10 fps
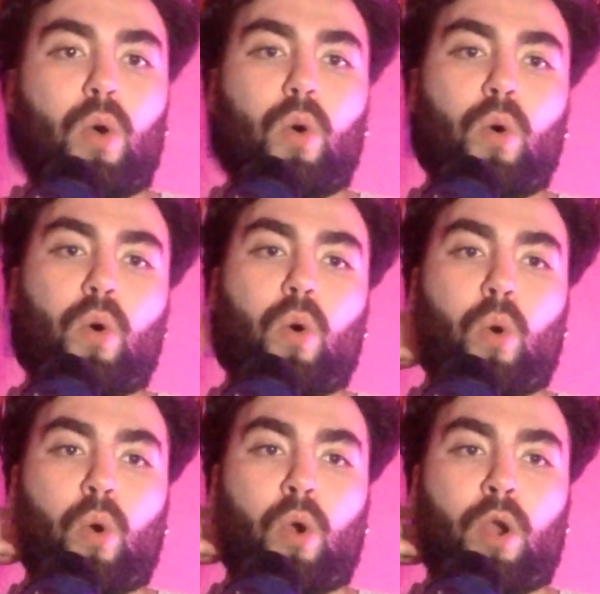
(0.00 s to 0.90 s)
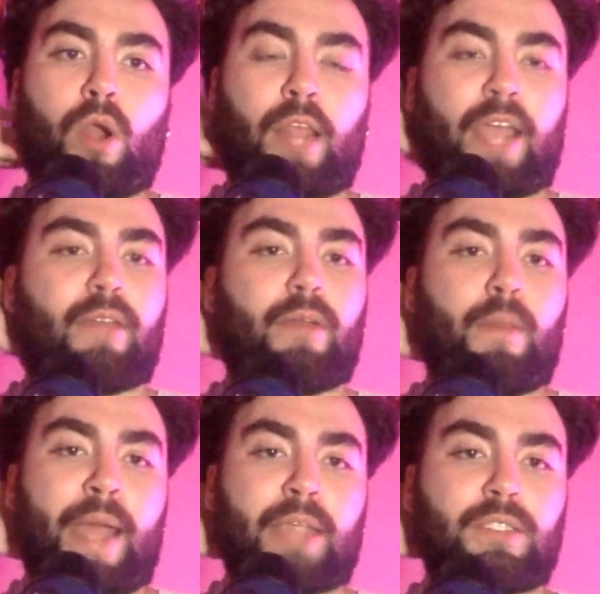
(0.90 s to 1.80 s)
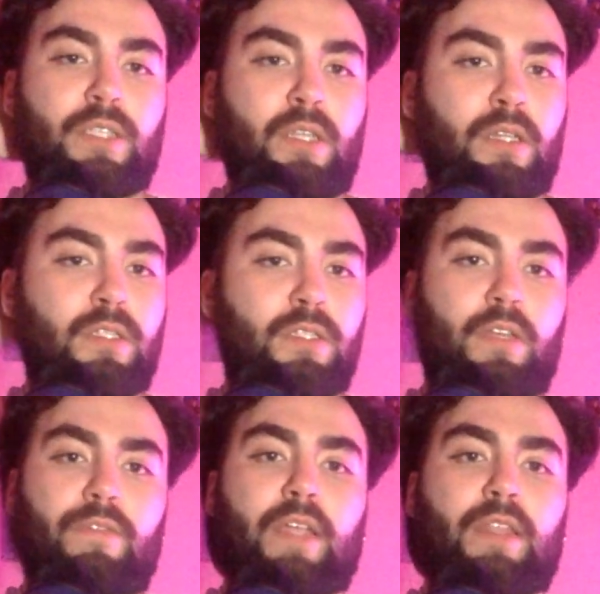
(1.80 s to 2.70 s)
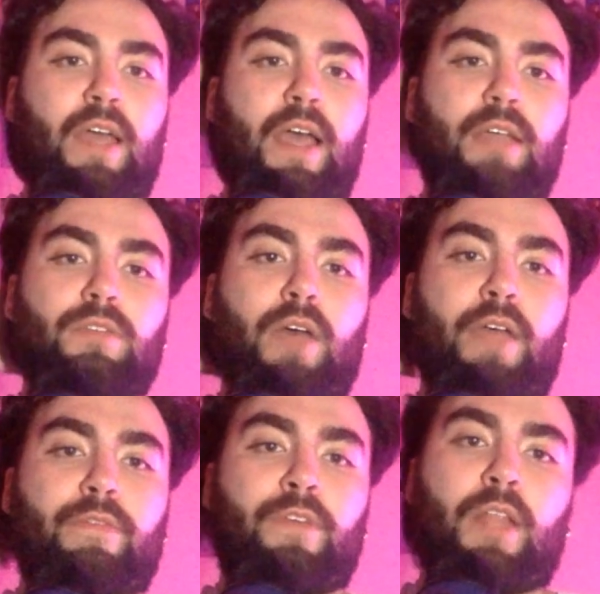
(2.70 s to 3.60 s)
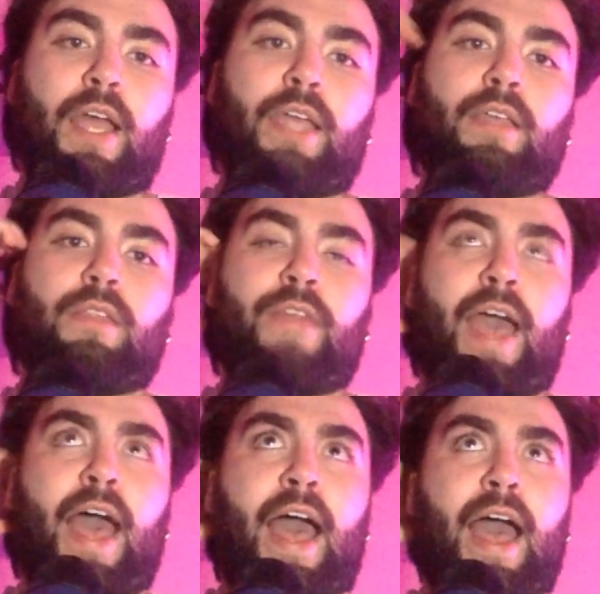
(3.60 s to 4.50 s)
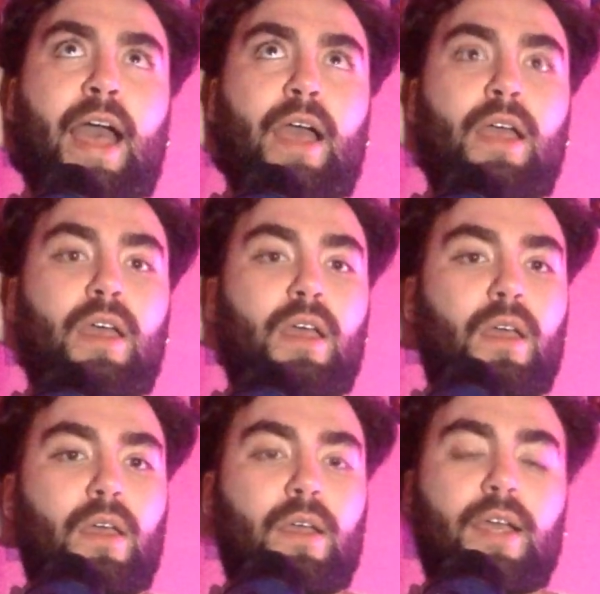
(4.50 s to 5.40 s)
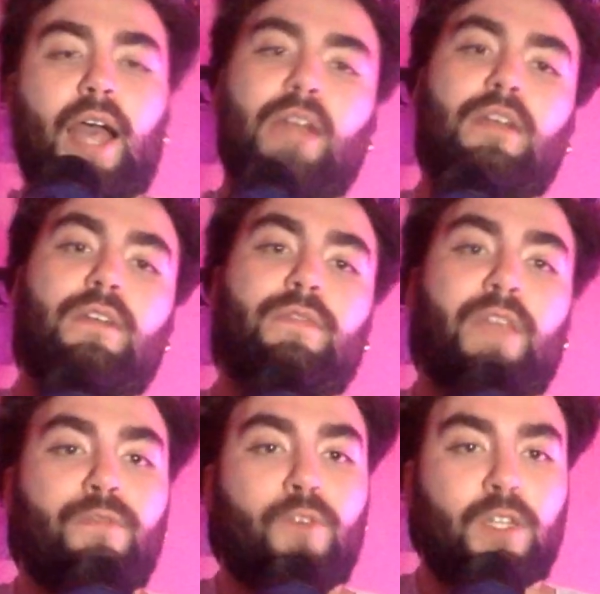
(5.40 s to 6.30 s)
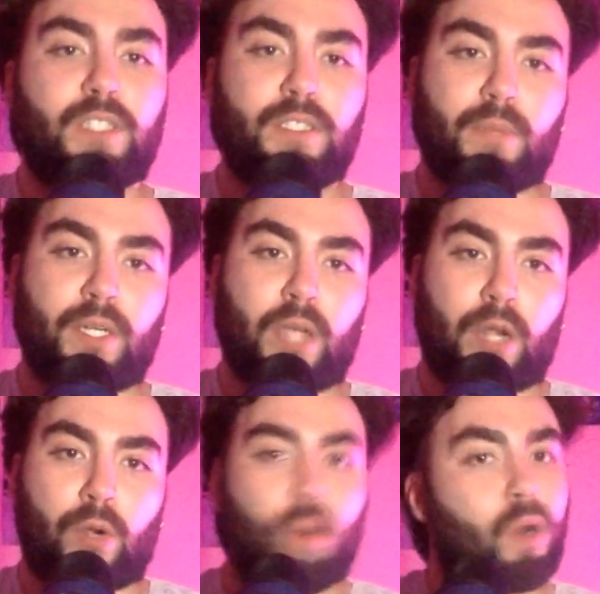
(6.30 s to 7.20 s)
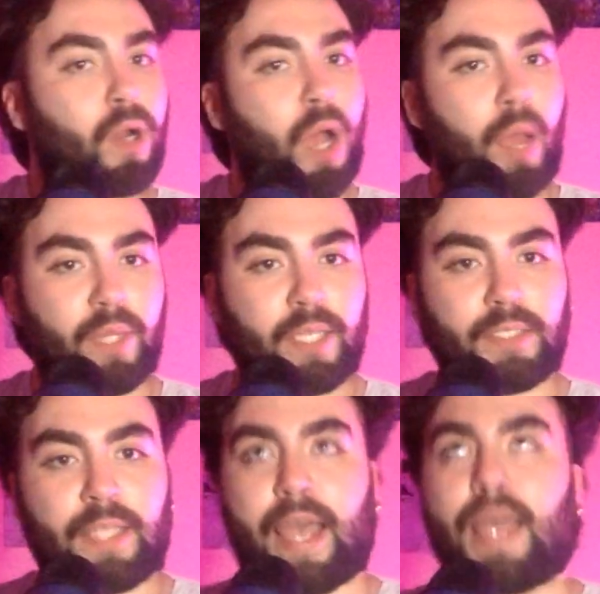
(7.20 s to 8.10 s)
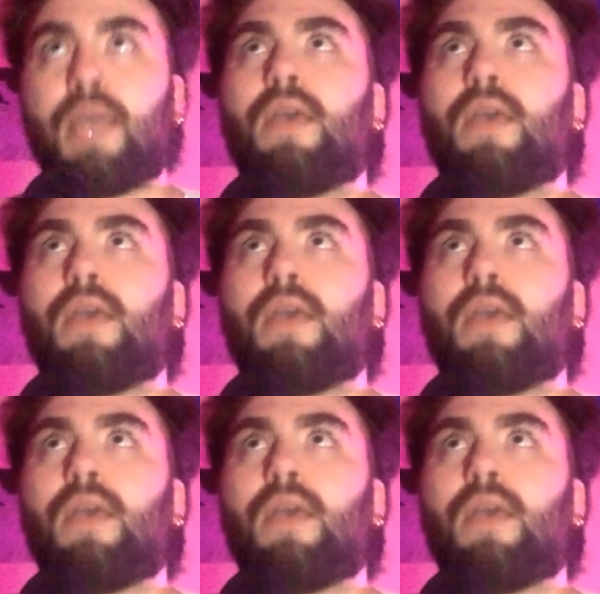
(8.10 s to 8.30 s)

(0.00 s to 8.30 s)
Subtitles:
or like masculine and stuff like that. So I feel like that kind of enforces the Madonna-Whore Complex that